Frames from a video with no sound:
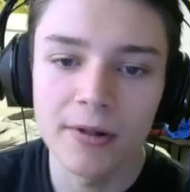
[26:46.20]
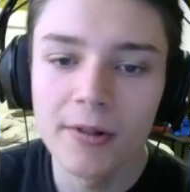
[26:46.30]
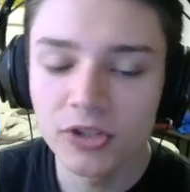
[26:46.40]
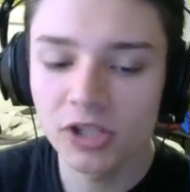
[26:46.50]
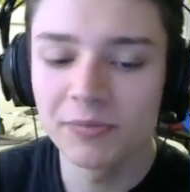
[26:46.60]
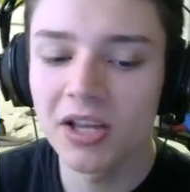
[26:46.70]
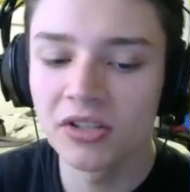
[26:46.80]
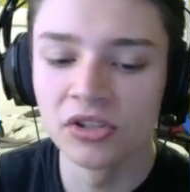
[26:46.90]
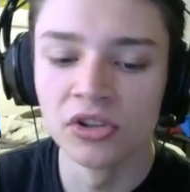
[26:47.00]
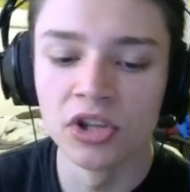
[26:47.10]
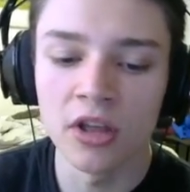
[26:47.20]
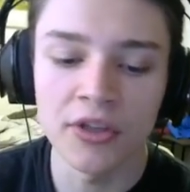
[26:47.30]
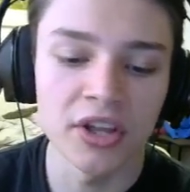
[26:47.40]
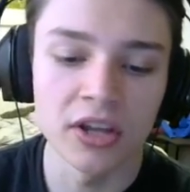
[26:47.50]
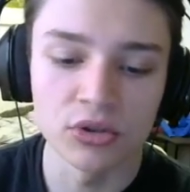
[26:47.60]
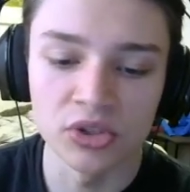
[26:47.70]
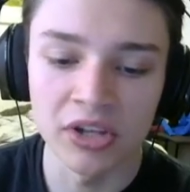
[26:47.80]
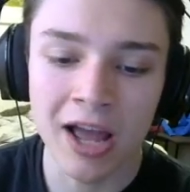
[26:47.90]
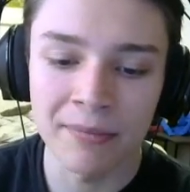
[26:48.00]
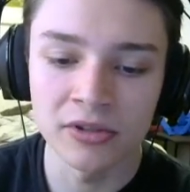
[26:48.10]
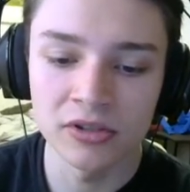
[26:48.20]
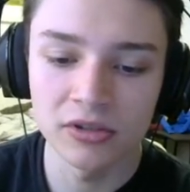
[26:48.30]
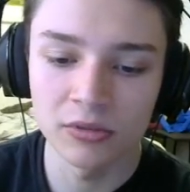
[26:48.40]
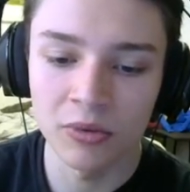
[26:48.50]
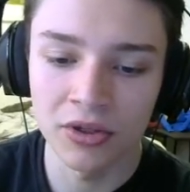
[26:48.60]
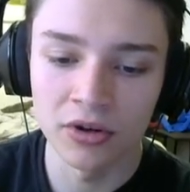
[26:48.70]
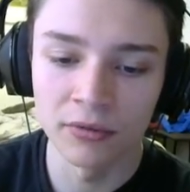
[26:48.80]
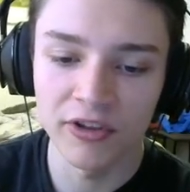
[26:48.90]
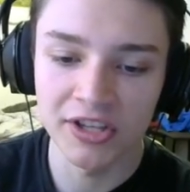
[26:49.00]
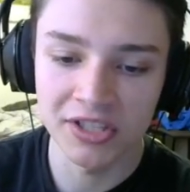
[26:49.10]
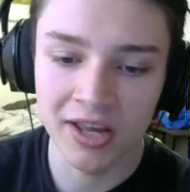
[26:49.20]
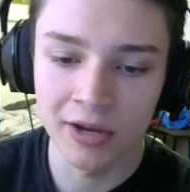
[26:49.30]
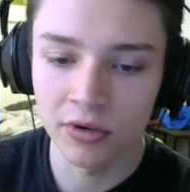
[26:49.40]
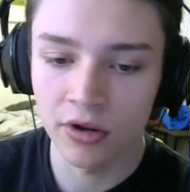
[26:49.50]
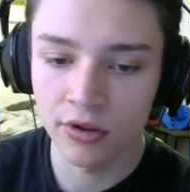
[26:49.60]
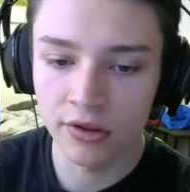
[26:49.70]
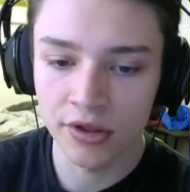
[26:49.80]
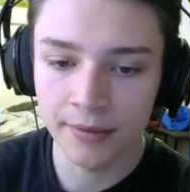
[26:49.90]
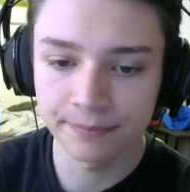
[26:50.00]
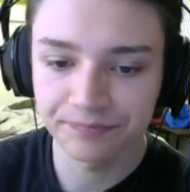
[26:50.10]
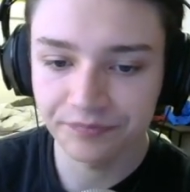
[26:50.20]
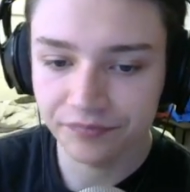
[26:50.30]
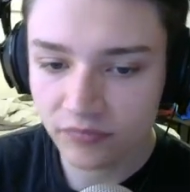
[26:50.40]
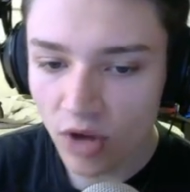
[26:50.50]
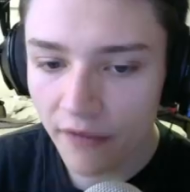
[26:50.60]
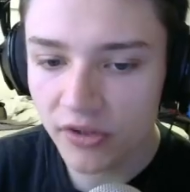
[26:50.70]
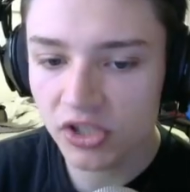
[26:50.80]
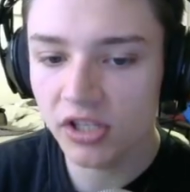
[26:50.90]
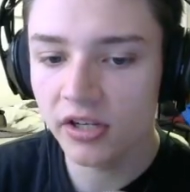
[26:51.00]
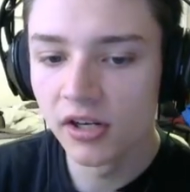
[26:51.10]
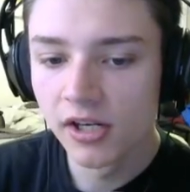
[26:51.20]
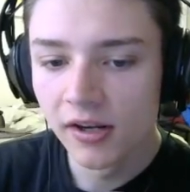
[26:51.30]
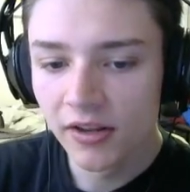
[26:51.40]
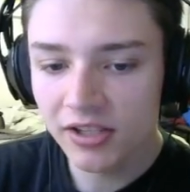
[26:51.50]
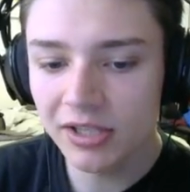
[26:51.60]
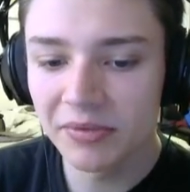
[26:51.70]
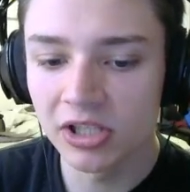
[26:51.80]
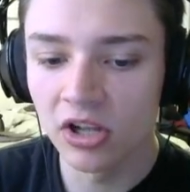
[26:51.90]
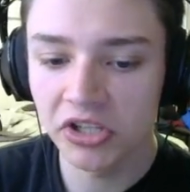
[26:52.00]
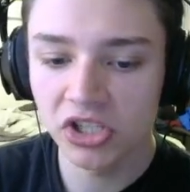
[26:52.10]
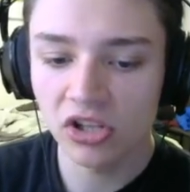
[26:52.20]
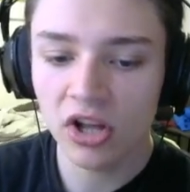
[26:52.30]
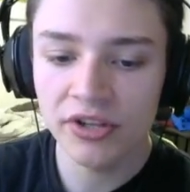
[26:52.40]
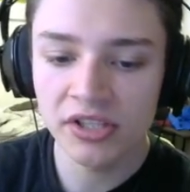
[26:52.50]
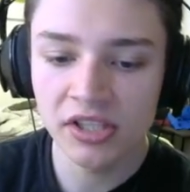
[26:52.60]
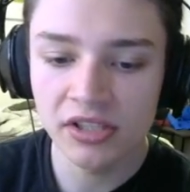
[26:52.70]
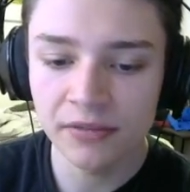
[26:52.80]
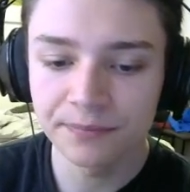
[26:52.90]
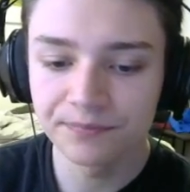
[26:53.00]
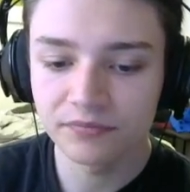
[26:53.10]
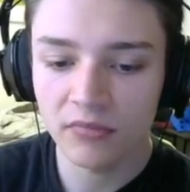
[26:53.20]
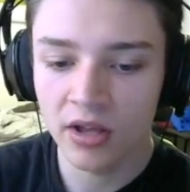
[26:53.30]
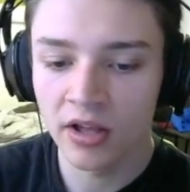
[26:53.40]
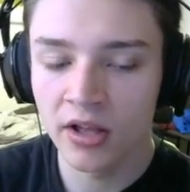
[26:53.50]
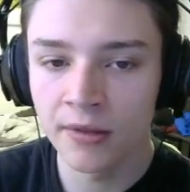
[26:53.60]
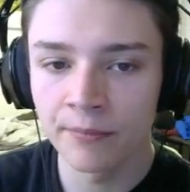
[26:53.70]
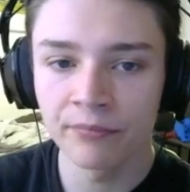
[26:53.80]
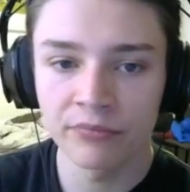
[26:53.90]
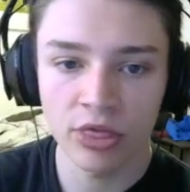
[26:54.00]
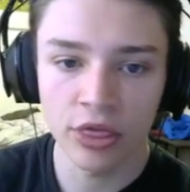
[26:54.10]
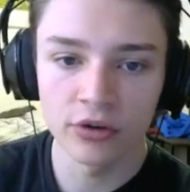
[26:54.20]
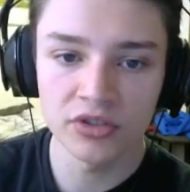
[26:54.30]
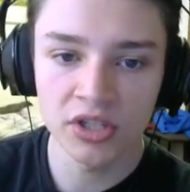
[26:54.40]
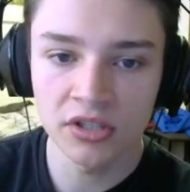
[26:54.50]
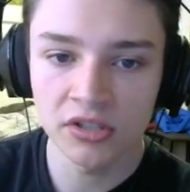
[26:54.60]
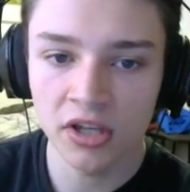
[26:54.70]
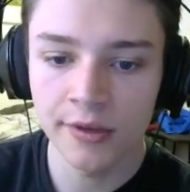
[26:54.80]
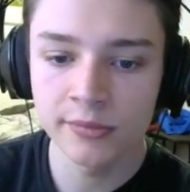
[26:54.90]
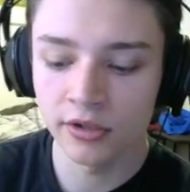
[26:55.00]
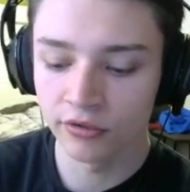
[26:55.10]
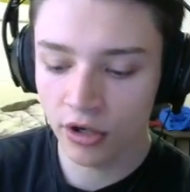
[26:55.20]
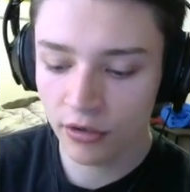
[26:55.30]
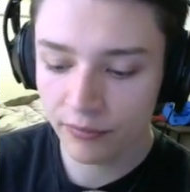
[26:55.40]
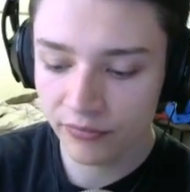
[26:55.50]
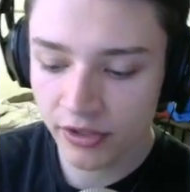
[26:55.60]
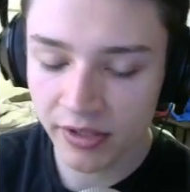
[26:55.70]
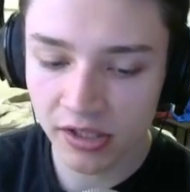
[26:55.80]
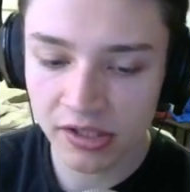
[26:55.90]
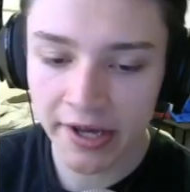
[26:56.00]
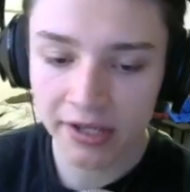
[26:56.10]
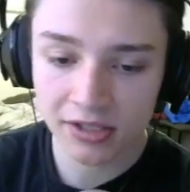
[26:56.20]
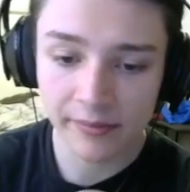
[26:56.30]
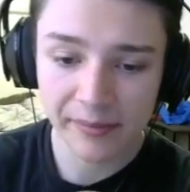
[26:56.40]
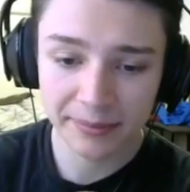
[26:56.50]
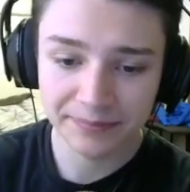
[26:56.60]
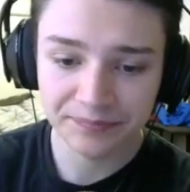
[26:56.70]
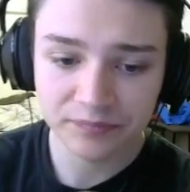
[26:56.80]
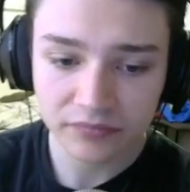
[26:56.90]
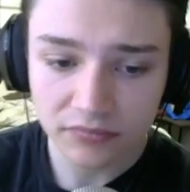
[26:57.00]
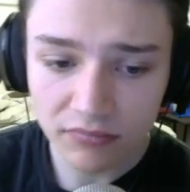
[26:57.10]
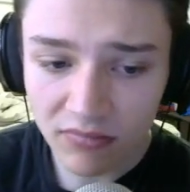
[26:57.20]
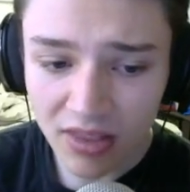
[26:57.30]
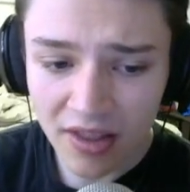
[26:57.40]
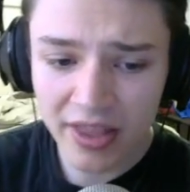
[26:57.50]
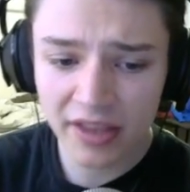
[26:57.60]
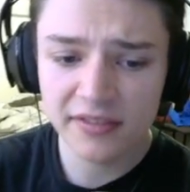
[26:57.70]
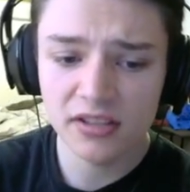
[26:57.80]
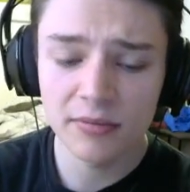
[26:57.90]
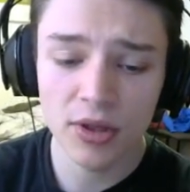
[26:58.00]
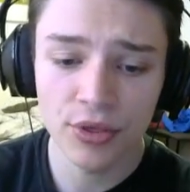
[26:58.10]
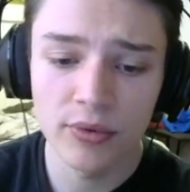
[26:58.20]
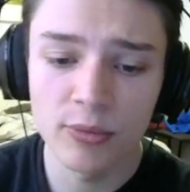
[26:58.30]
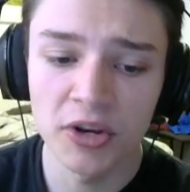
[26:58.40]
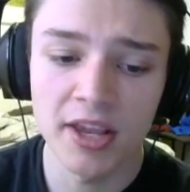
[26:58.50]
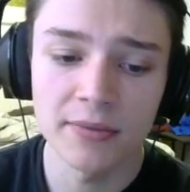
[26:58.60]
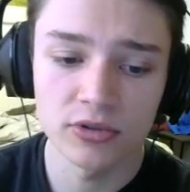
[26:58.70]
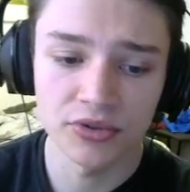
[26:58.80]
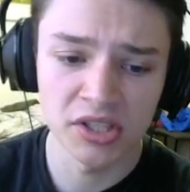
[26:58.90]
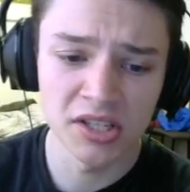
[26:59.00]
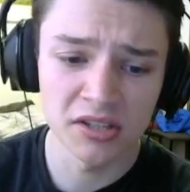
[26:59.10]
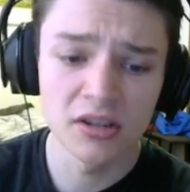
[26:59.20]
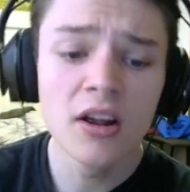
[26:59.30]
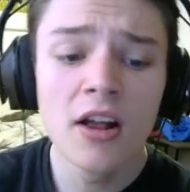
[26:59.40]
Just because nothing interesting happens when they're facing anyone other than them. Obviously, this team has lost a lot this season. 13 times in a row, to be exact. That leaves them at 3 more games throughout the season.